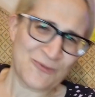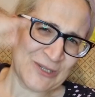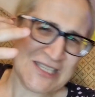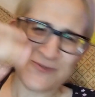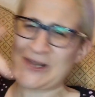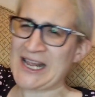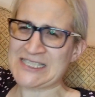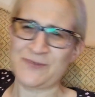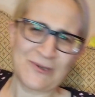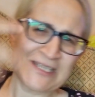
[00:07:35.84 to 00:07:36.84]
and release,
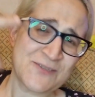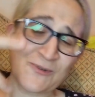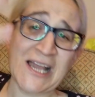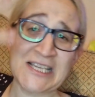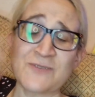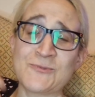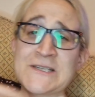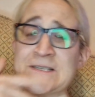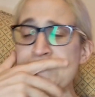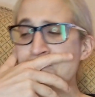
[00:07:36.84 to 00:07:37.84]
relax and release, relax and
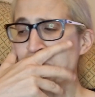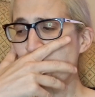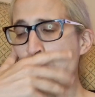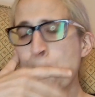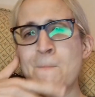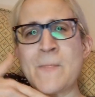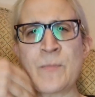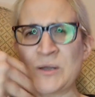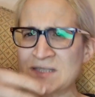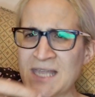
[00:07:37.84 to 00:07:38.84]
release. The
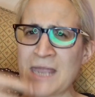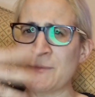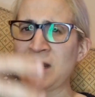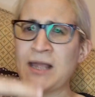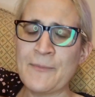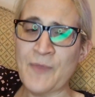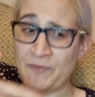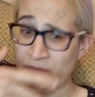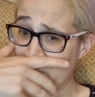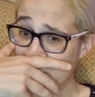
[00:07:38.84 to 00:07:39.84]
bus came and I hopped
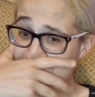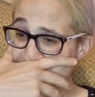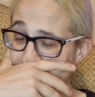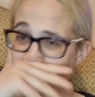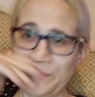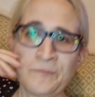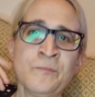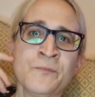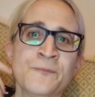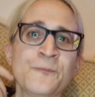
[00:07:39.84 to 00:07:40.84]
onto the bus and
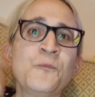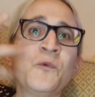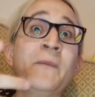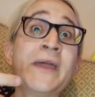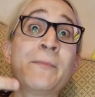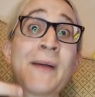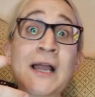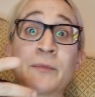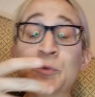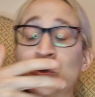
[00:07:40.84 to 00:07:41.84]
we made it
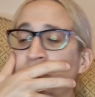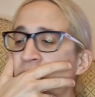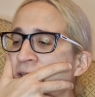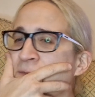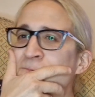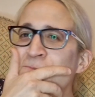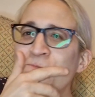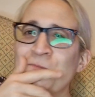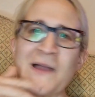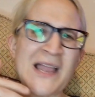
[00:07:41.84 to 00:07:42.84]
back beautifully. And
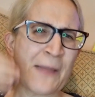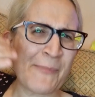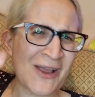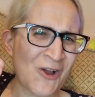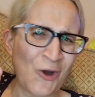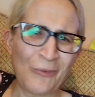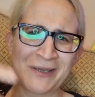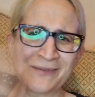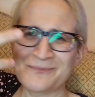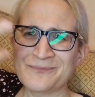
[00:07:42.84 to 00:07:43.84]
I got back home
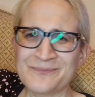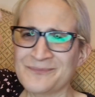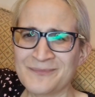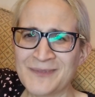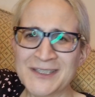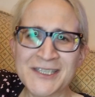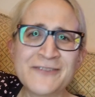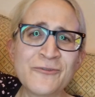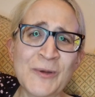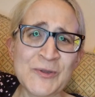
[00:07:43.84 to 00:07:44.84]
and I didn't
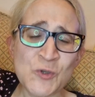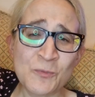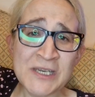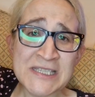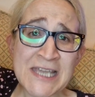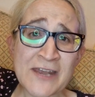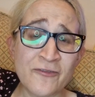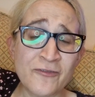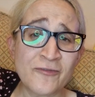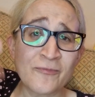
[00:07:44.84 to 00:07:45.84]
even wait two minutes out
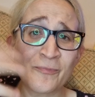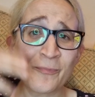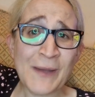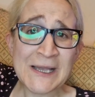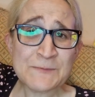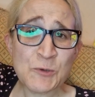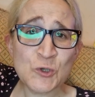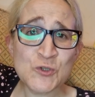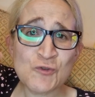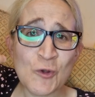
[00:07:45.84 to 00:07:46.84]
of passport
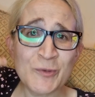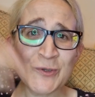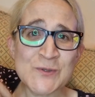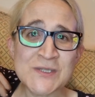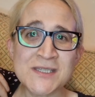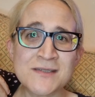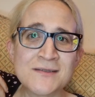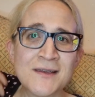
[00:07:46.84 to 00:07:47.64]
control because